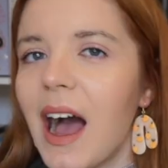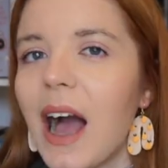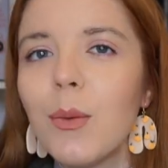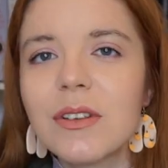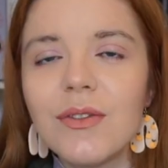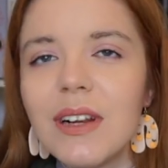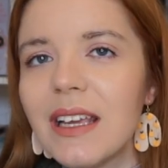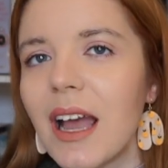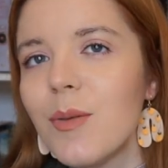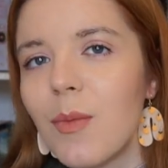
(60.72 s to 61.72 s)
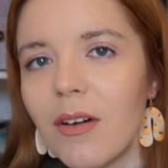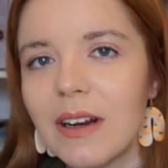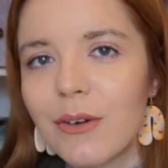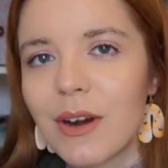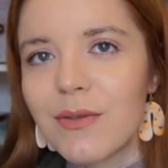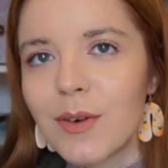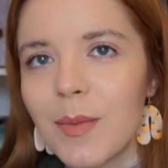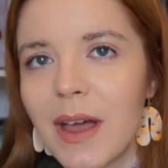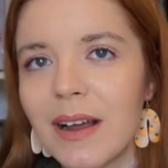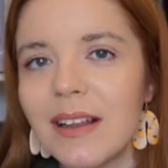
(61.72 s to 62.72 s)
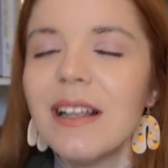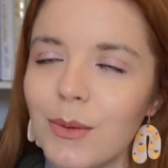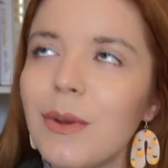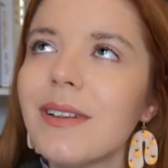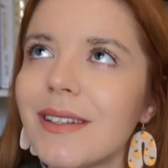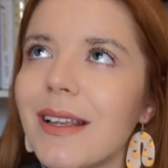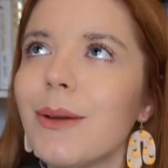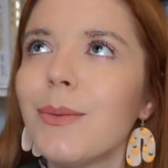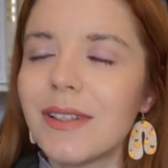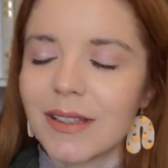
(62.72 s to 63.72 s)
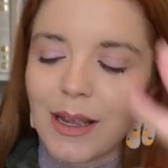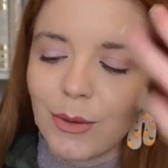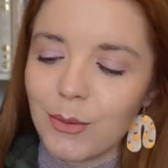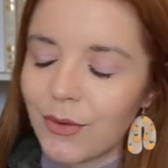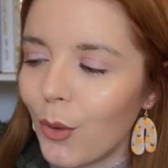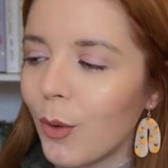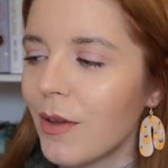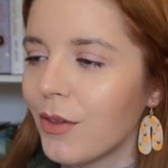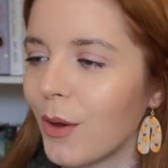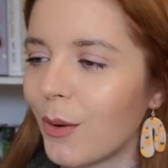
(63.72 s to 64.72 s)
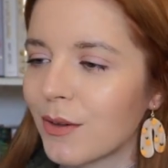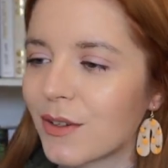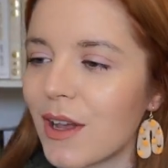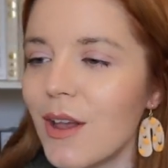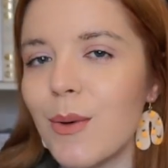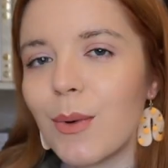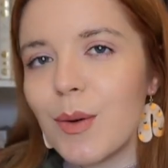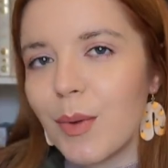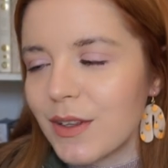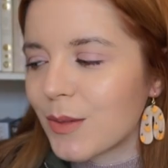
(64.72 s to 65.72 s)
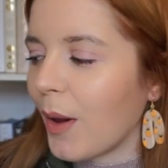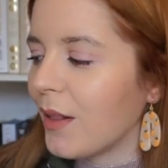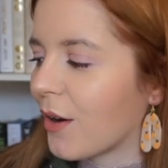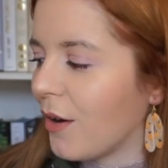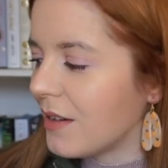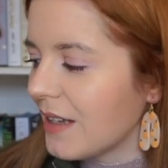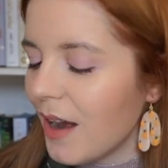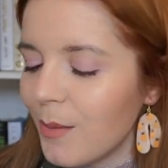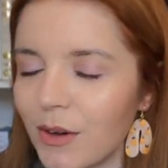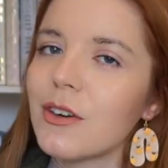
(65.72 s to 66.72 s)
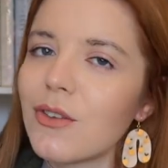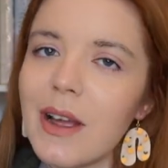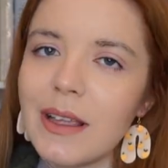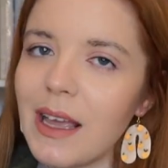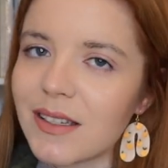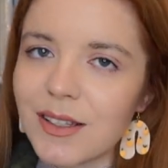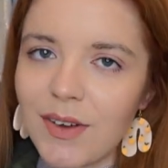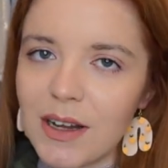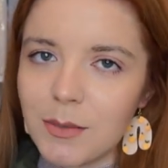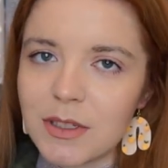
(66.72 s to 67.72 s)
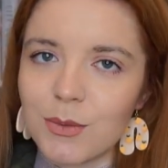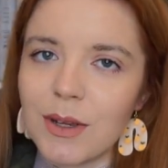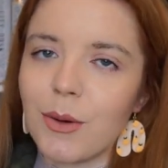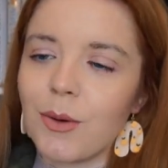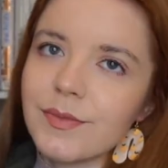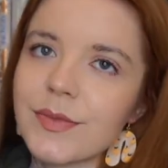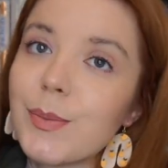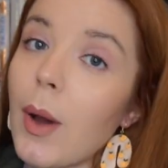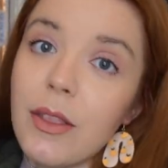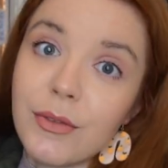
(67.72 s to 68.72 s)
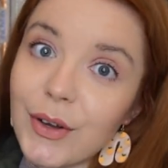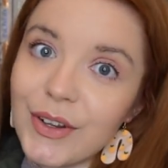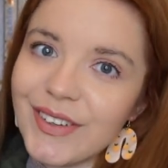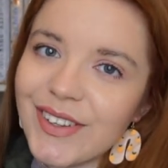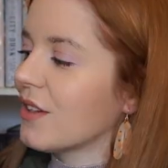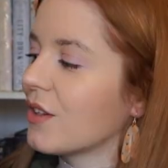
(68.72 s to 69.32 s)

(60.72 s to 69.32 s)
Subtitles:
I wasn't really getting morally grey from that. We'll see. I'm gonna withhold my thoughts. We're gonna put the spoiler card down. We're gonna try and guess the fandoms as we go. It's part of the fun.